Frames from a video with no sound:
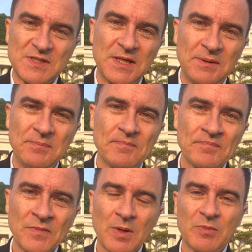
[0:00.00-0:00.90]
team
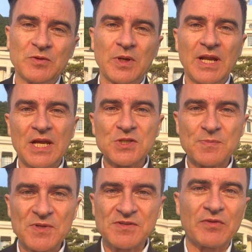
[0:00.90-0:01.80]
between Asia
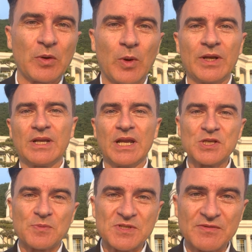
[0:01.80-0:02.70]
Pacific 1 and
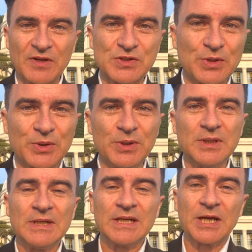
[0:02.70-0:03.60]
Asia Pacific 2,
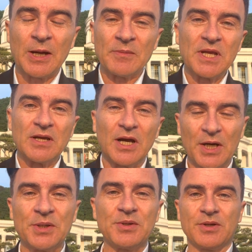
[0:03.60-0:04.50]
coming
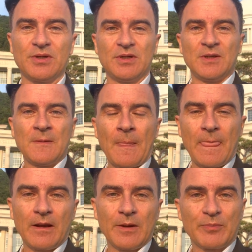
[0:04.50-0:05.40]
under
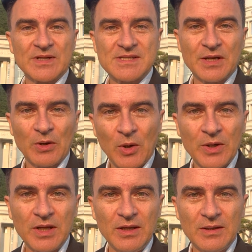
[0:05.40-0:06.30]
President
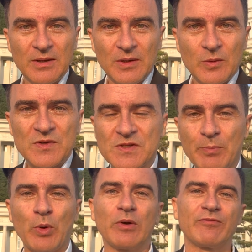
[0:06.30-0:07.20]
Hodi, with
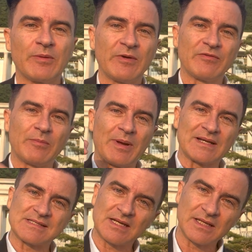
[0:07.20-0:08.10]
support from Reverend
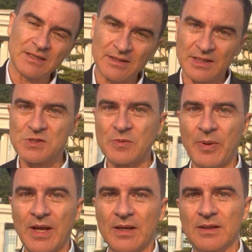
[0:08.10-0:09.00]
Bang Sang-il in
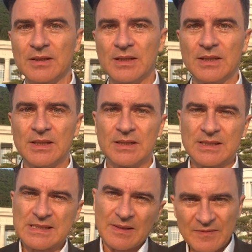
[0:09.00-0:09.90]
Japan, to
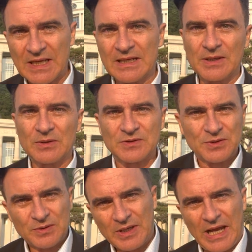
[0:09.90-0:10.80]
something little
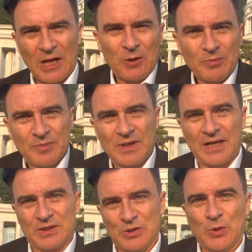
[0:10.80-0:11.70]
to help,
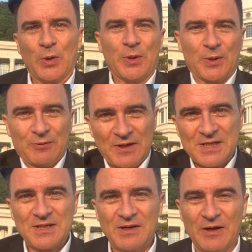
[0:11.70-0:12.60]
like a daughter
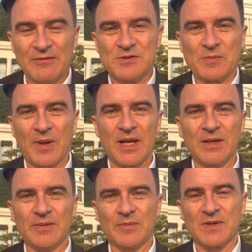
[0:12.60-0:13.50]
region of Japan,
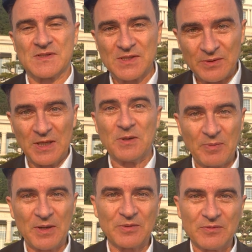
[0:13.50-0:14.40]
but still
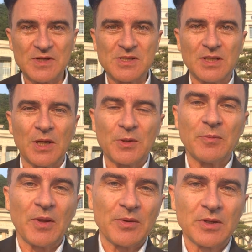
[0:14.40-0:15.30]
independent region under
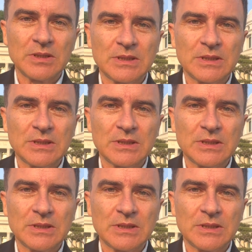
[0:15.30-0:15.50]
Mother.